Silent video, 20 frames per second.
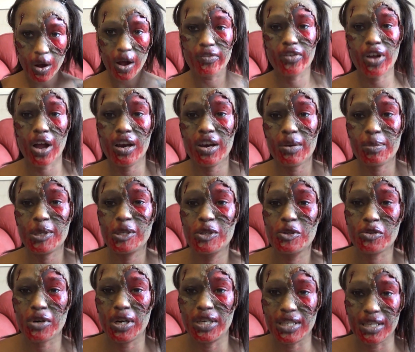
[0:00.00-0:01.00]
I've kind of been
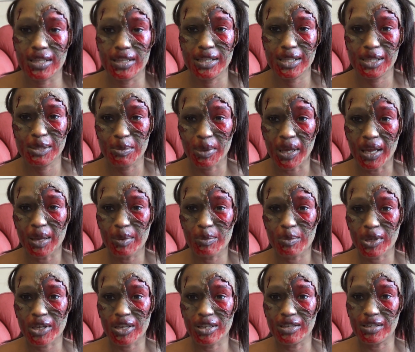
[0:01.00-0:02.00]
dreading this bit
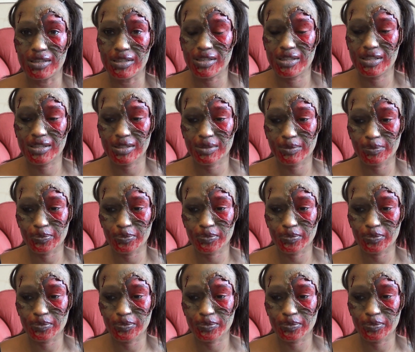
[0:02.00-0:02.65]
because